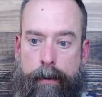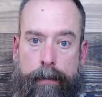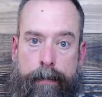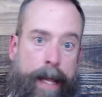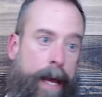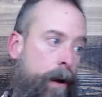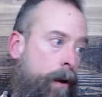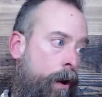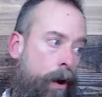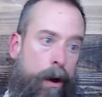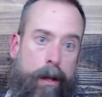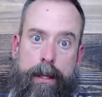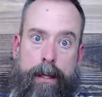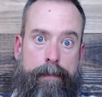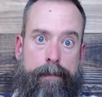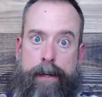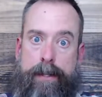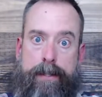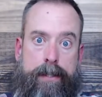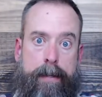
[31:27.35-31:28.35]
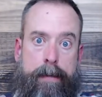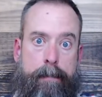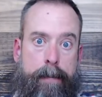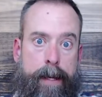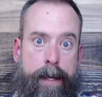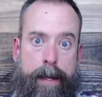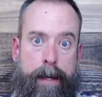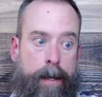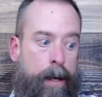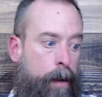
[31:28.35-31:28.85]
Now, all of us can
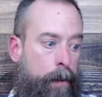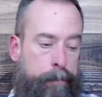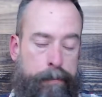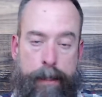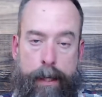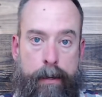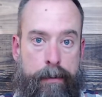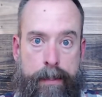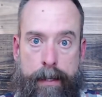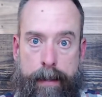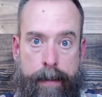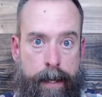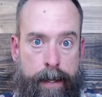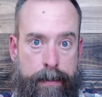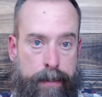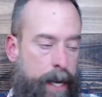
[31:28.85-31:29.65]
be prone to this.